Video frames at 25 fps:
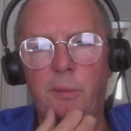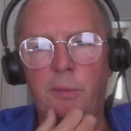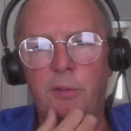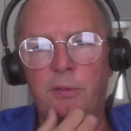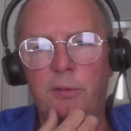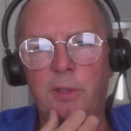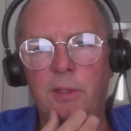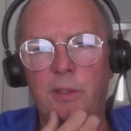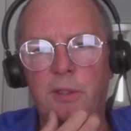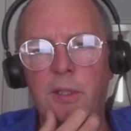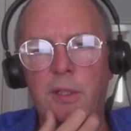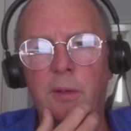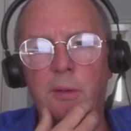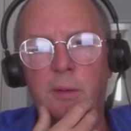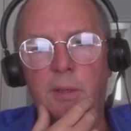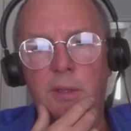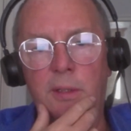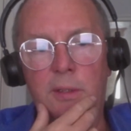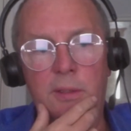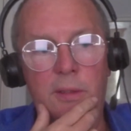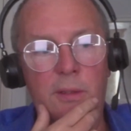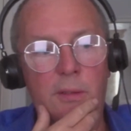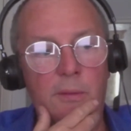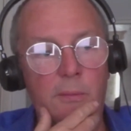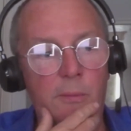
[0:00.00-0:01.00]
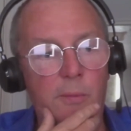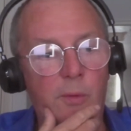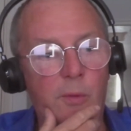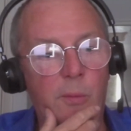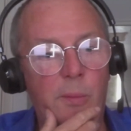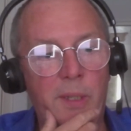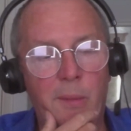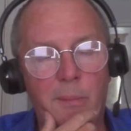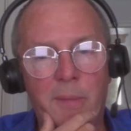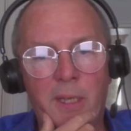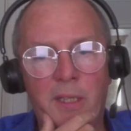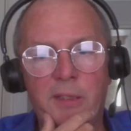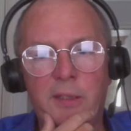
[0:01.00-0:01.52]
we're trying to do, and it will
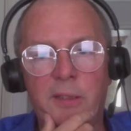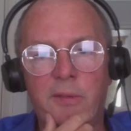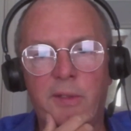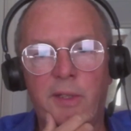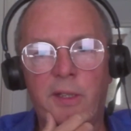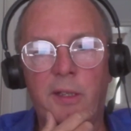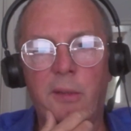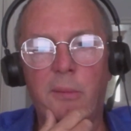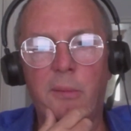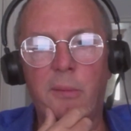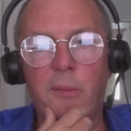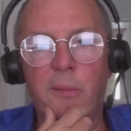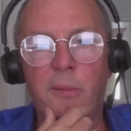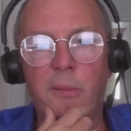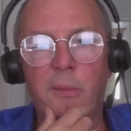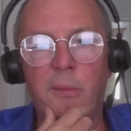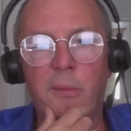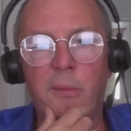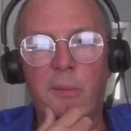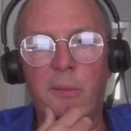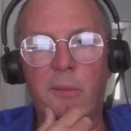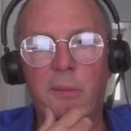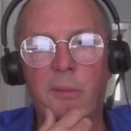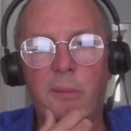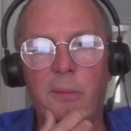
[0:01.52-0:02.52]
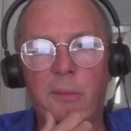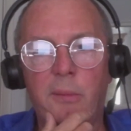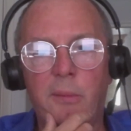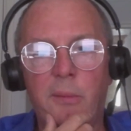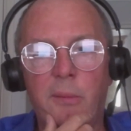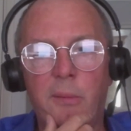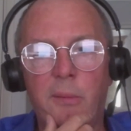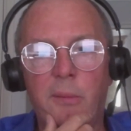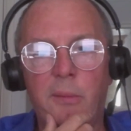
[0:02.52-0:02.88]
be a massive help in terms of